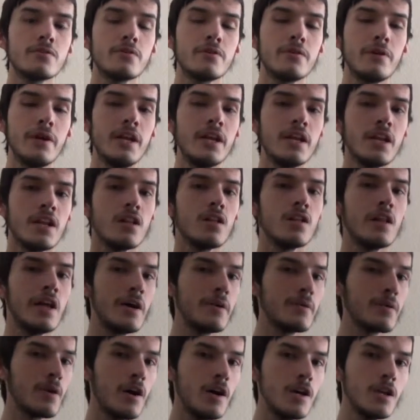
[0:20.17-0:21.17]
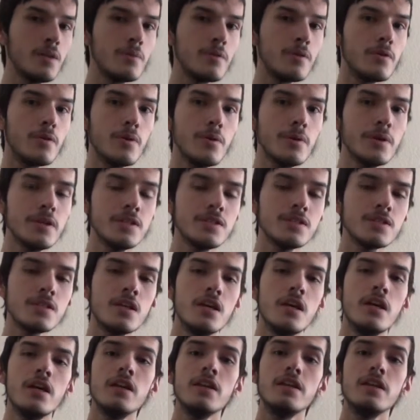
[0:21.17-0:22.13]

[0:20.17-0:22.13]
creating a loud audible noise.